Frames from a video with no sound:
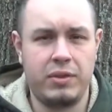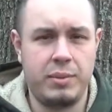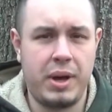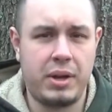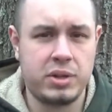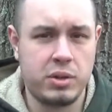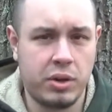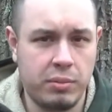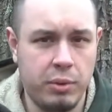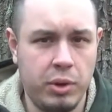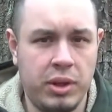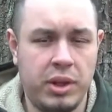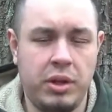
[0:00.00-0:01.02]
in the ballad song
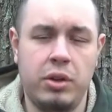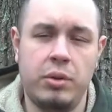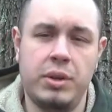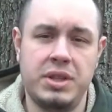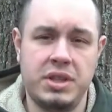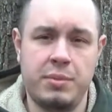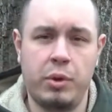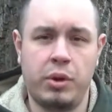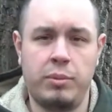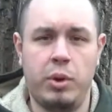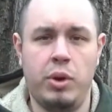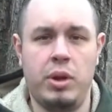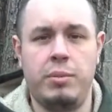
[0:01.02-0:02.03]
community than you do in the Zippo
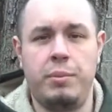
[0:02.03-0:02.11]
community.